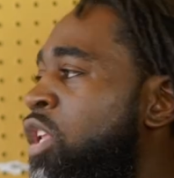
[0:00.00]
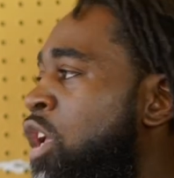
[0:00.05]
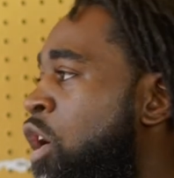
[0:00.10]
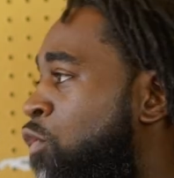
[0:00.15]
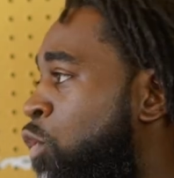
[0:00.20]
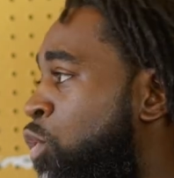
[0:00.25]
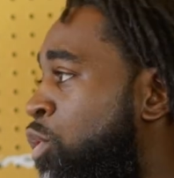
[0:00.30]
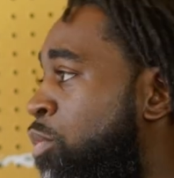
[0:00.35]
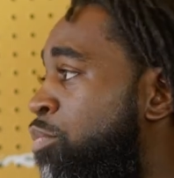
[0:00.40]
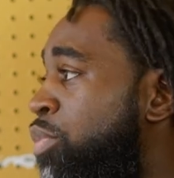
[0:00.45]

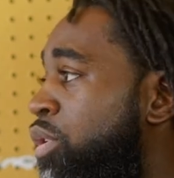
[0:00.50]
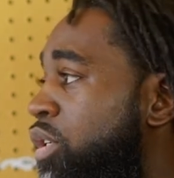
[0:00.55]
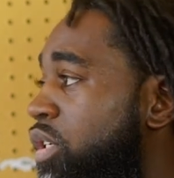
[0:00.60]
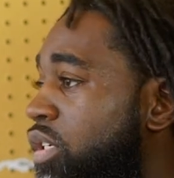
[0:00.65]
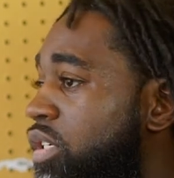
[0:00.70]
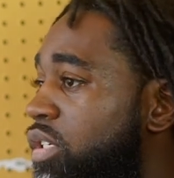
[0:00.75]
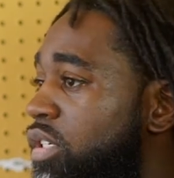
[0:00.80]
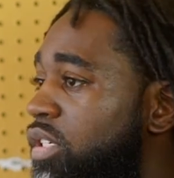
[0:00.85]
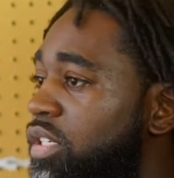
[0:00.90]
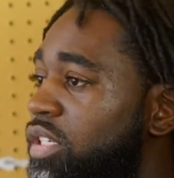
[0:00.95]
I wrote a
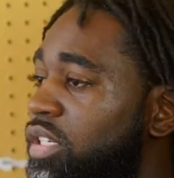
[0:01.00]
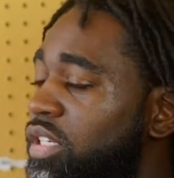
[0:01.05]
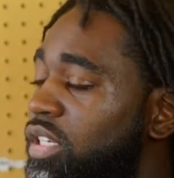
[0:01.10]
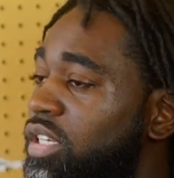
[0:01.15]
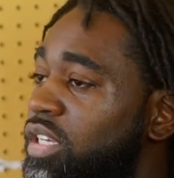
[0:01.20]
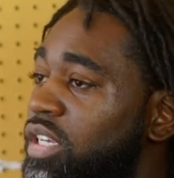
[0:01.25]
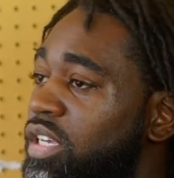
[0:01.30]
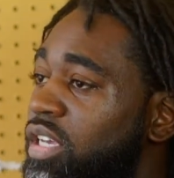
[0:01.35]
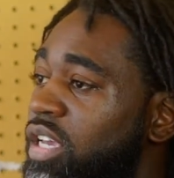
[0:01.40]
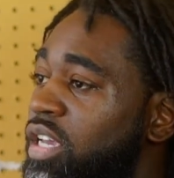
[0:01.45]
book.
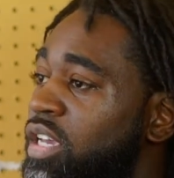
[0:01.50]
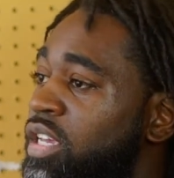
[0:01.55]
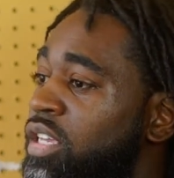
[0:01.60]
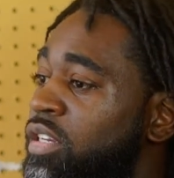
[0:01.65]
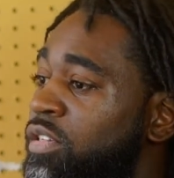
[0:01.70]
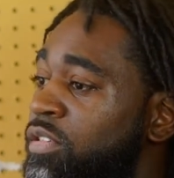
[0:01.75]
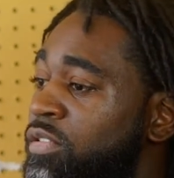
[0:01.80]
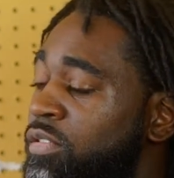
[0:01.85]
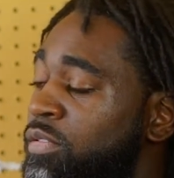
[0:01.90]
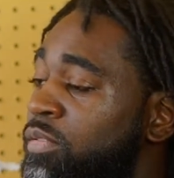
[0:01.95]

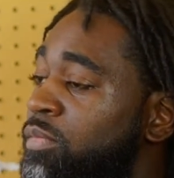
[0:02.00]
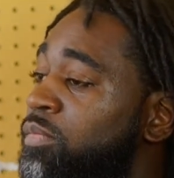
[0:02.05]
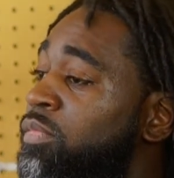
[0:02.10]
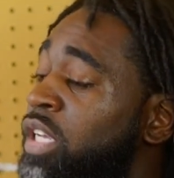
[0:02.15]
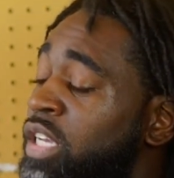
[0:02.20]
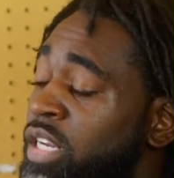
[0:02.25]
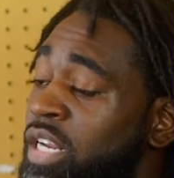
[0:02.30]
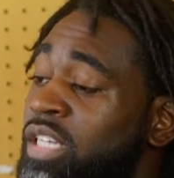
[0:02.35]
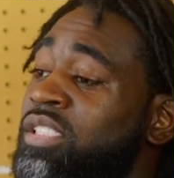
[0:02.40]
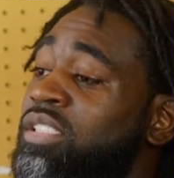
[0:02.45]
And um,
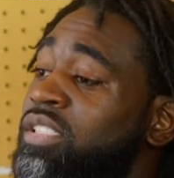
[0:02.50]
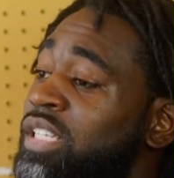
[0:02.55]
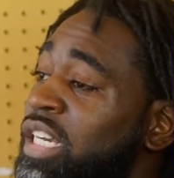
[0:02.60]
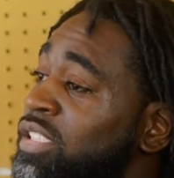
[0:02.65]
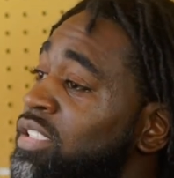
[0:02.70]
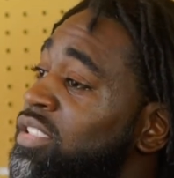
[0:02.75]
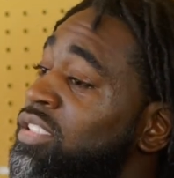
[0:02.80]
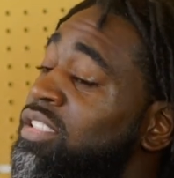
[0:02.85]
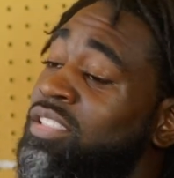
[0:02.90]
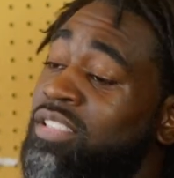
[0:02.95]
yeah, that's
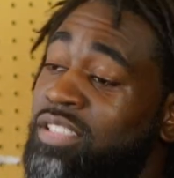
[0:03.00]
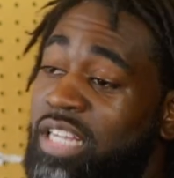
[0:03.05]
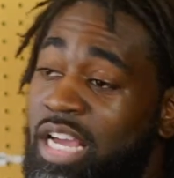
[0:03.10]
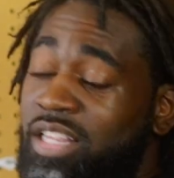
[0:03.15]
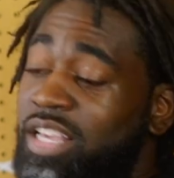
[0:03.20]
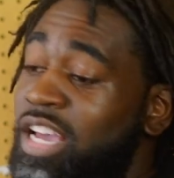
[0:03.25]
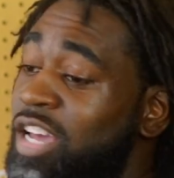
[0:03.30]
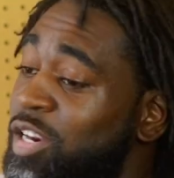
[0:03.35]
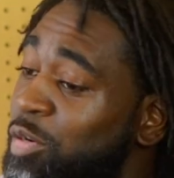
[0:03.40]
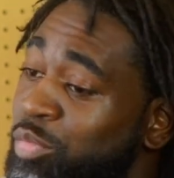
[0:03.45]
that's
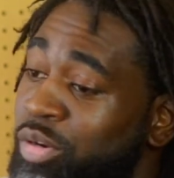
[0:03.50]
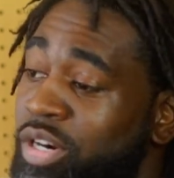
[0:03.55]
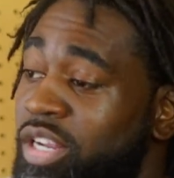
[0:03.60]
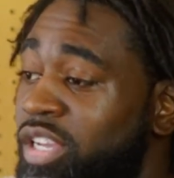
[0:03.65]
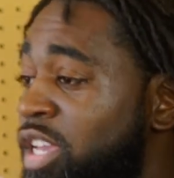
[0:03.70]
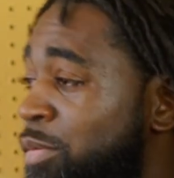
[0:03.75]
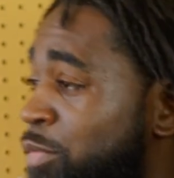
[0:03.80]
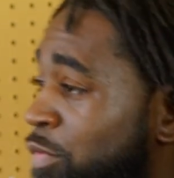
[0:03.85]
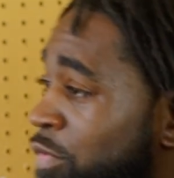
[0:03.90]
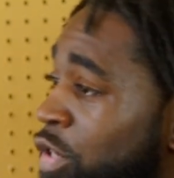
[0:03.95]
exactly how the
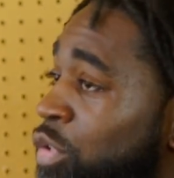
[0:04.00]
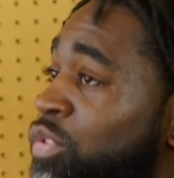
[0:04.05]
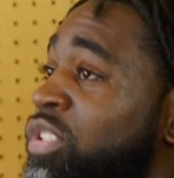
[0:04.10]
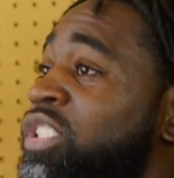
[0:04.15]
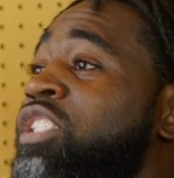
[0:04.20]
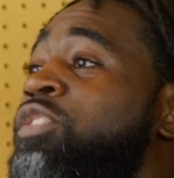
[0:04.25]
brand came around.